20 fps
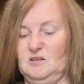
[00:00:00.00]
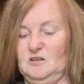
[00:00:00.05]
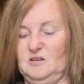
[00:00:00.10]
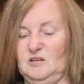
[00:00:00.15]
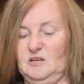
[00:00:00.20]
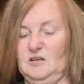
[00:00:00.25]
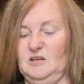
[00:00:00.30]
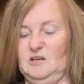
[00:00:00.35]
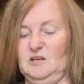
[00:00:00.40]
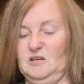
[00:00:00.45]

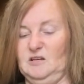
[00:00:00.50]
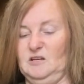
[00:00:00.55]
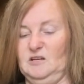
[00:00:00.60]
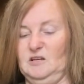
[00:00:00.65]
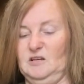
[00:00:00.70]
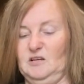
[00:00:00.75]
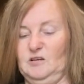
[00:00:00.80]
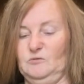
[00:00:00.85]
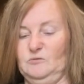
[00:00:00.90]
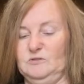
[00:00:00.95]
And
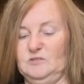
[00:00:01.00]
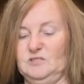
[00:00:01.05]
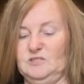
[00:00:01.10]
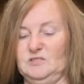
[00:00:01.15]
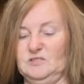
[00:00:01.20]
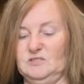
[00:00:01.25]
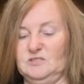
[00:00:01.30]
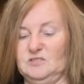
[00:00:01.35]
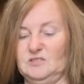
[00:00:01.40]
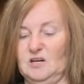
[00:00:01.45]
he was
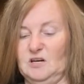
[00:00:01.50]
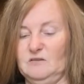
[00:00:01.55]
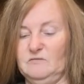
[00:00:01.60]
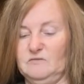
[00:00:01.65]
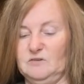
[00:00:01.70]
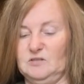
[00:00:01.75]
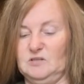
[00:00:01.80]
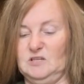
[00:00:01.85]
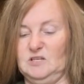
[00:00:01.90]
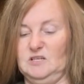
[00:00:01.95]

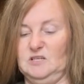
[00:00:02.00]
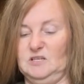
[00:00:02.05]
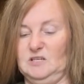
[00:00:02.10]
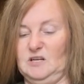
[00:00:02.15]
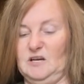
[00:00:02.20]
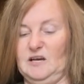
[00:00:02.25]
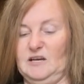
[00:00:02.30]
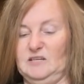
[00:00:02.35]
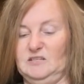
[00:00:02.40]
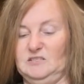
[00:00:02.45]
discovered in
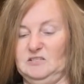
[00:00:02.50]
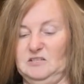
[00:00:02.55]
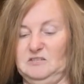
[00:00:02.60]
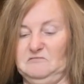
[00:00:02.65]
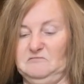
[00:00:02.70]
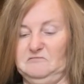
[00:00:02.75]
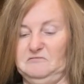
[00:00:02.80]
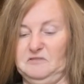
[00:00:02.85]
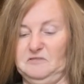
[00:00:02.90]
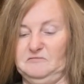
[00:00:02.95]

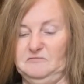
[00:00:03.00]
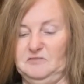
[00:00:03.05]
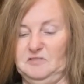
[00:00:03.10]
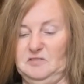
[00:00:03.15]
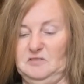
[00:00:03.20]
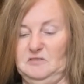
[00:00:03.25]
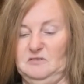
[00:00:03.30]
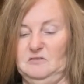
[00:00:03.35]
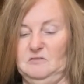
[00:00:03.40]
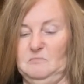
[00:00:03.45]

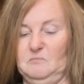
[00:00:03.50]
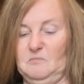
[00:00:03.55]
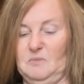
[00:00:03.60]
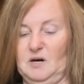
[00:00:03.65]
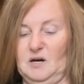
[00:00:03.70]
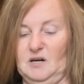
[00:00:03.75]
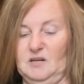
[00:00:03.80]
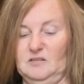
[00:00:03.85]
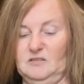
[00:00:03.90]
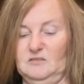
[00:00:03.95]
1850
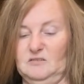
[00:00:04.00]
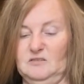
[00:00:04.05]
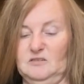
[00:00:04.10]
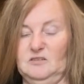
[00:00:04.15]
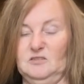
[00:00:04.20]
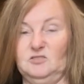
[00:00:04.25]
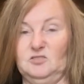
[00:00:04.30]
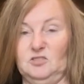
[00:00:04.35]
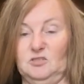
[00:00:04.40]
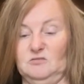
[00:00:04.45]
by
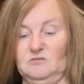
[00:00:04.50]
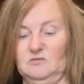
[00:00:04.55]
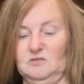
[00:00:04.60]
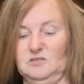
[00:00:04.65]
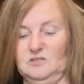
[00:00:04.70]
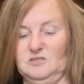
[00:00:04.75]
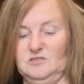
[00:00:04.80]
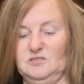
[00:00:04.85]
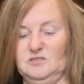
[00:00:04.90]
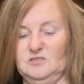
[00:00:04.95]
a
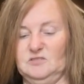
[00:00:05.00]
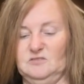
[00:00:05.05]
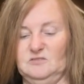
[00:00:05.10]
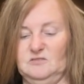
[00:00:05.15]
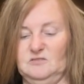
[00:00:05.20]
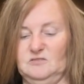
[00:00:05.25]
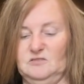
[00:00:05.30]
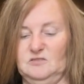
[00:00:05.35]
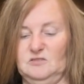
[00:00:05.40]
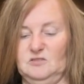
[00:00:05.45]
journalist
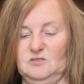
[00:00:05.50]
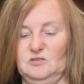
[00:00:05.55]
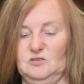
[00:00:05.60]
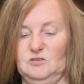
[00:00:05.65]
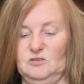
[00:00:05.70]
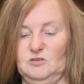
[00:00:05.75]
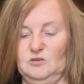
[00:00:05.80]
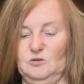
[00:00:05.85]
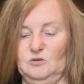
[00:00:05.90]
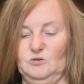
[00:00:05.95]

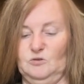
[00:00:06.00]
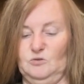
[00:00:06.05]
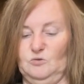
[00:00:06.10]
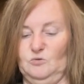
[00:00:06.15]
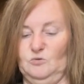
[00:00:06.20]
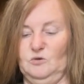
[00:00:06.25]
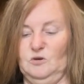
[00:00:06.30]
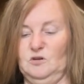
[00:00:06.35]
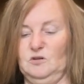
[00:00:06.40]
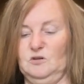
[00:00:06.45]
who